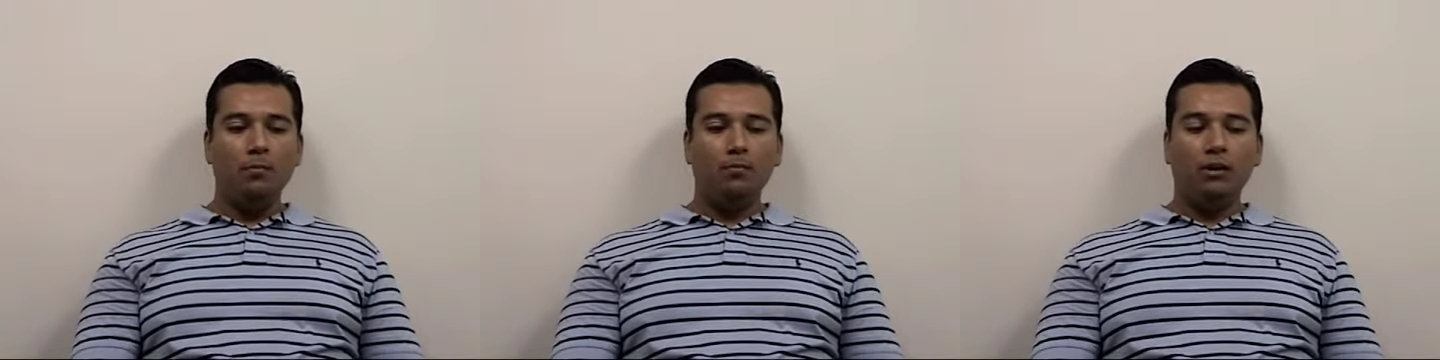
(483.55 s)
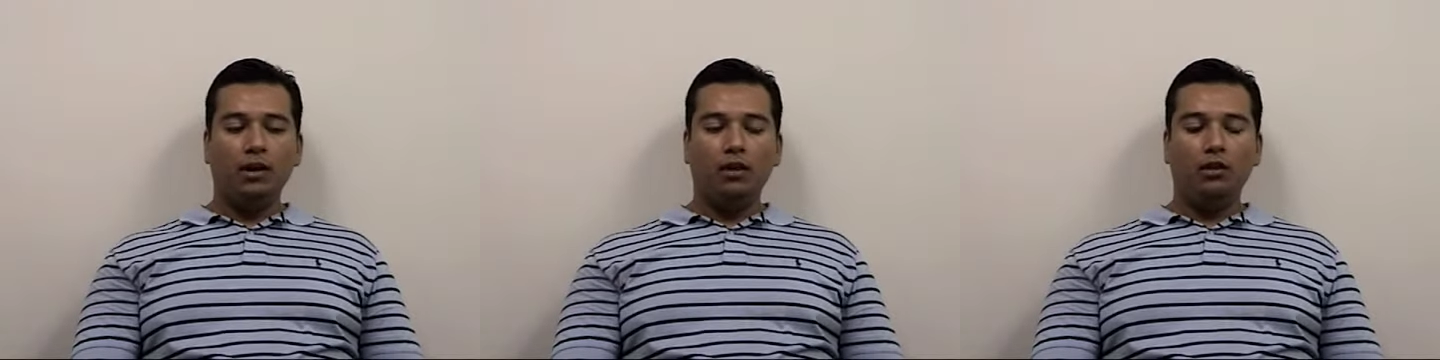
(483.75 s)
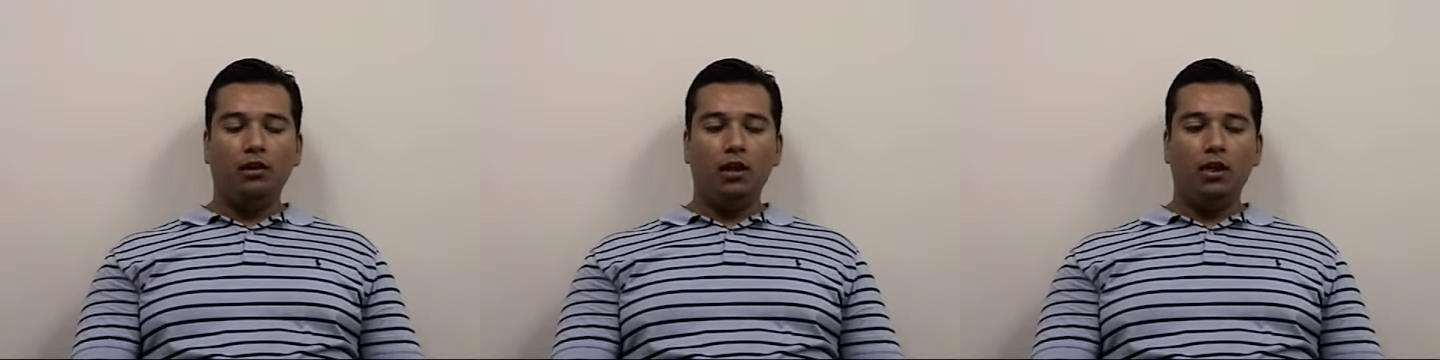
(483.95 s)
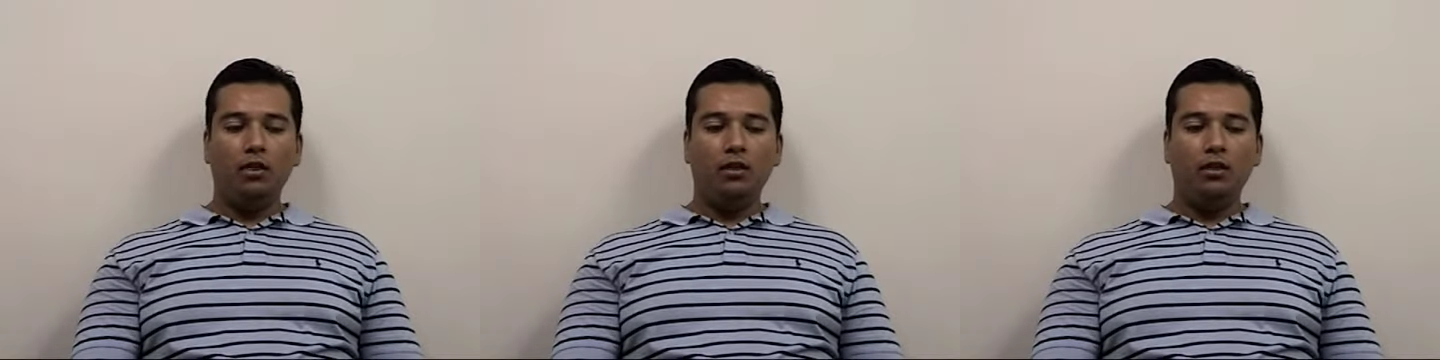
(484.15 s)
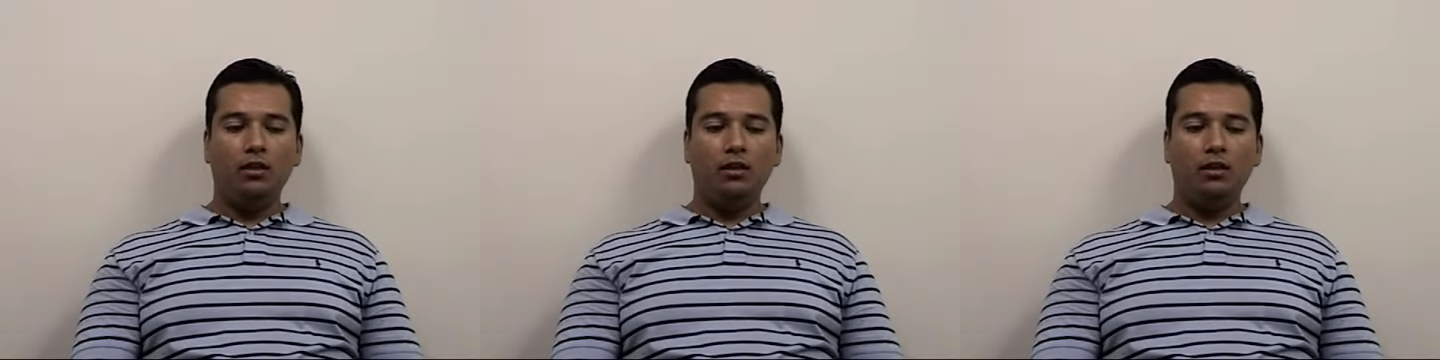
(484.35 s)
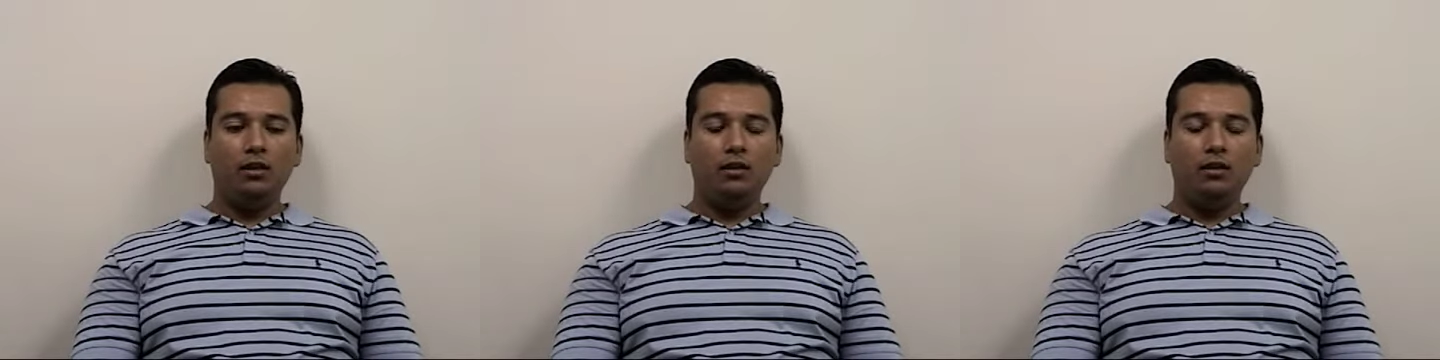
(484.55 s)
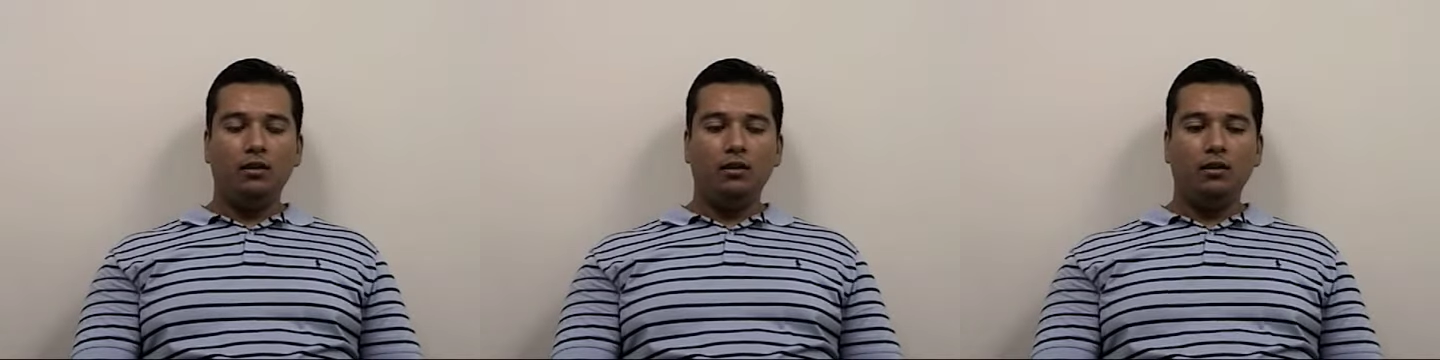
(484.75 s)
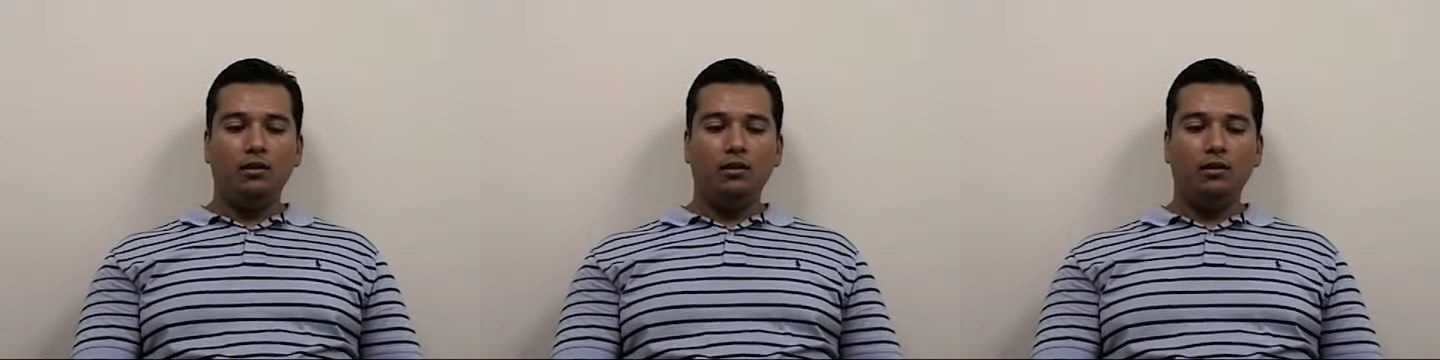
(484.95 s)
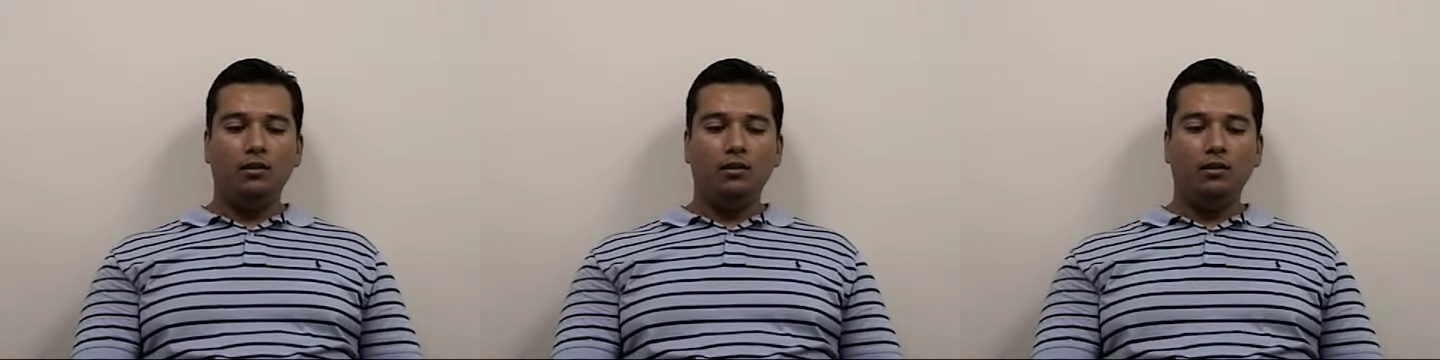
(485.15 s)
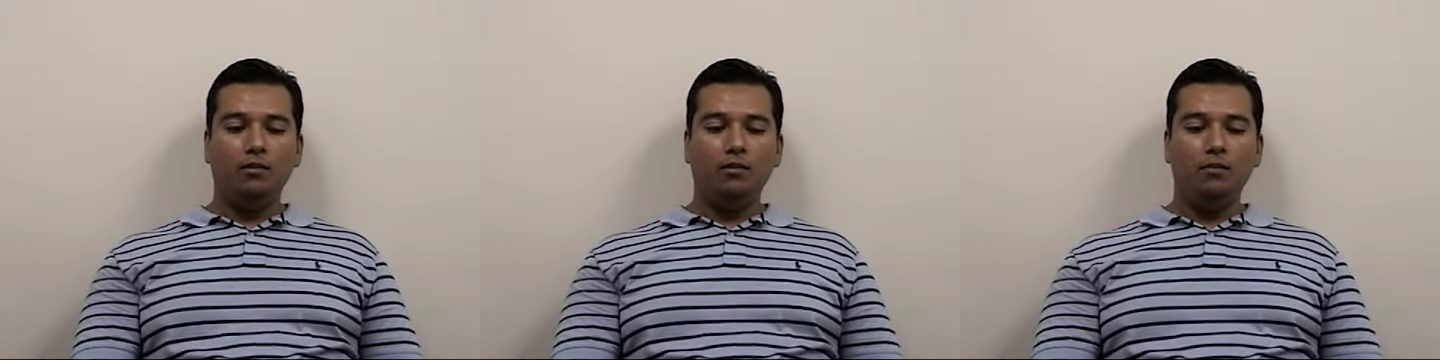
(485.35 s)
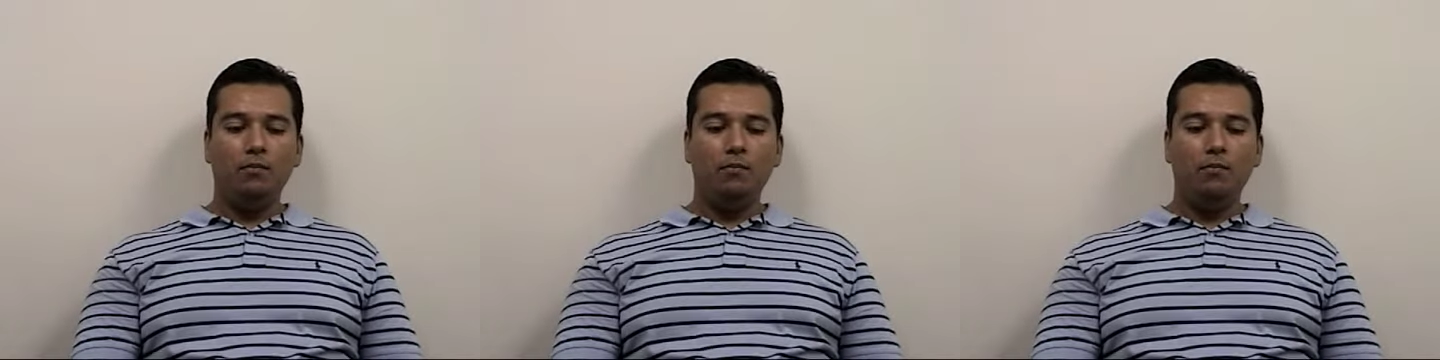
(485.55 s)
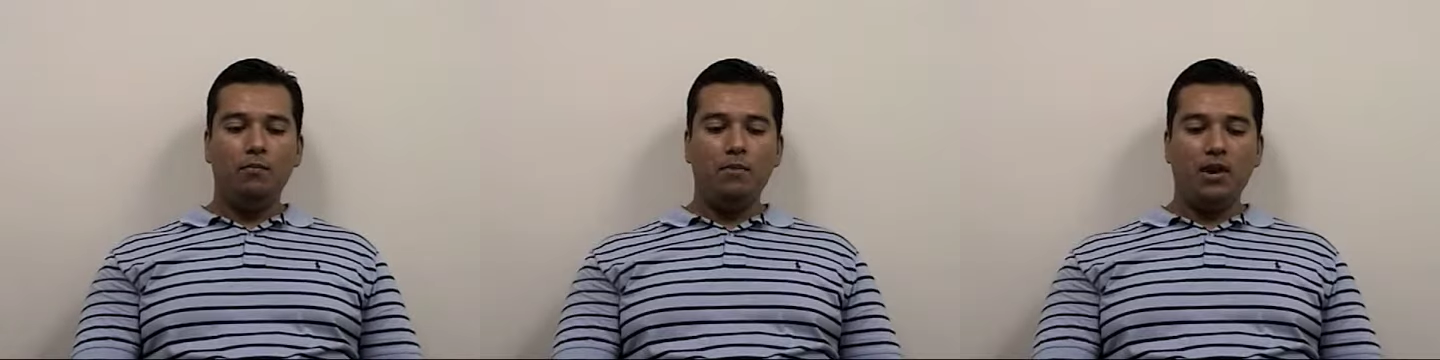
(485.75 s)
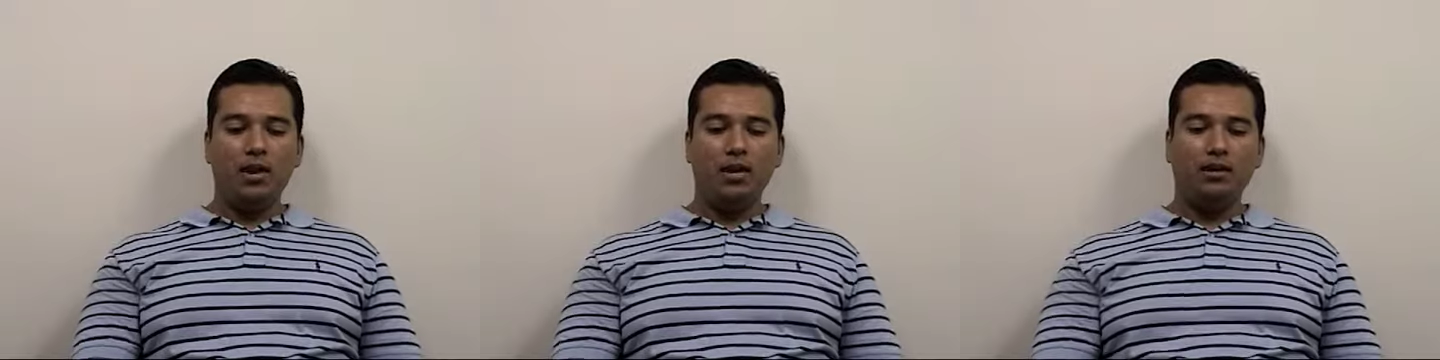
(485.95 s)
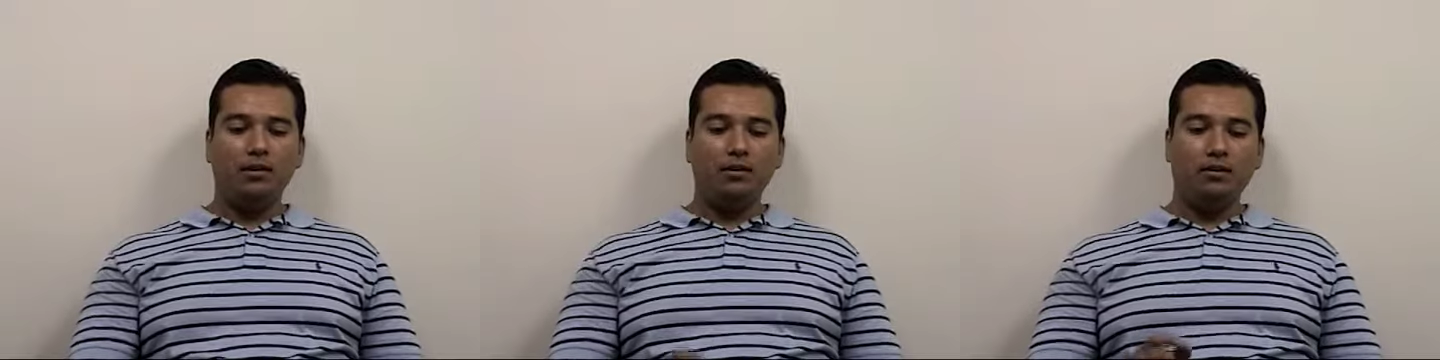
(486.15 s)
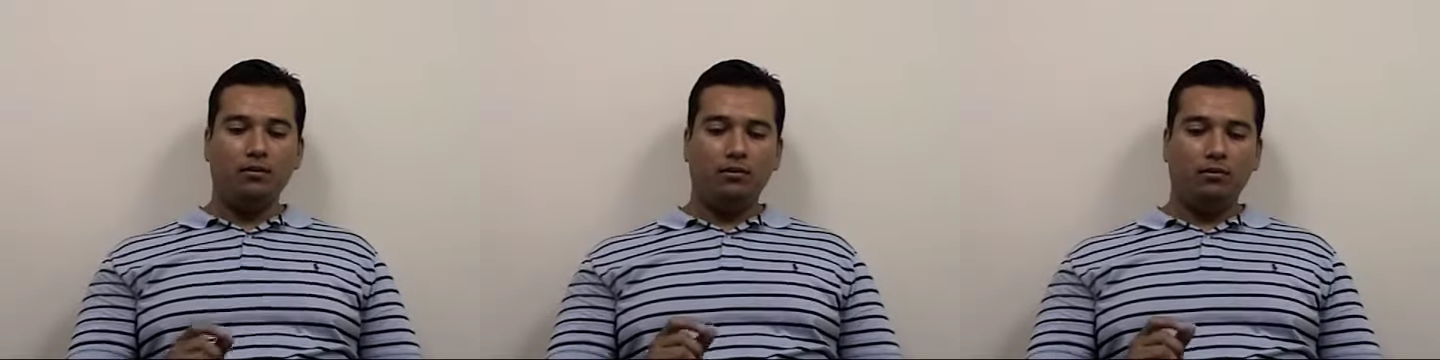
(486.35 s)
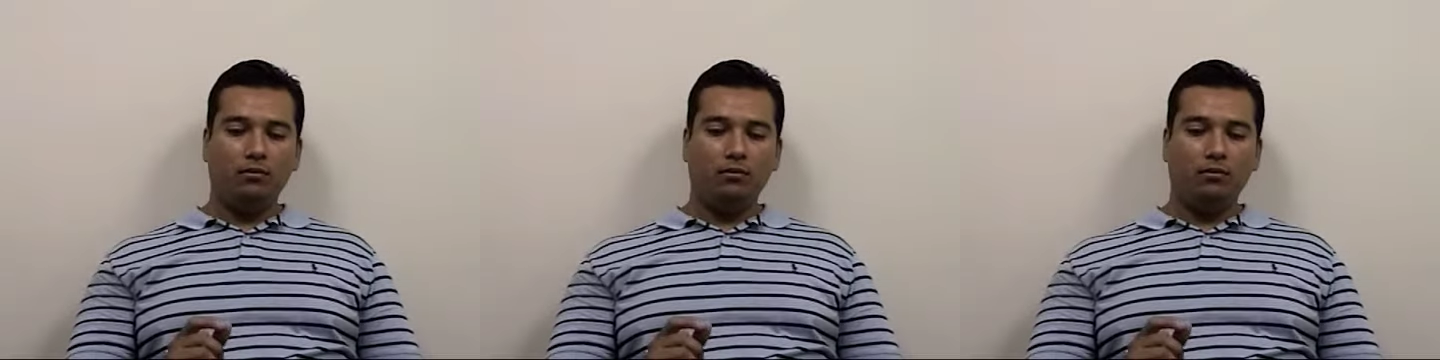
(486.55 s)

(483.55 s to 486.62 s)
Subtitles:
But the main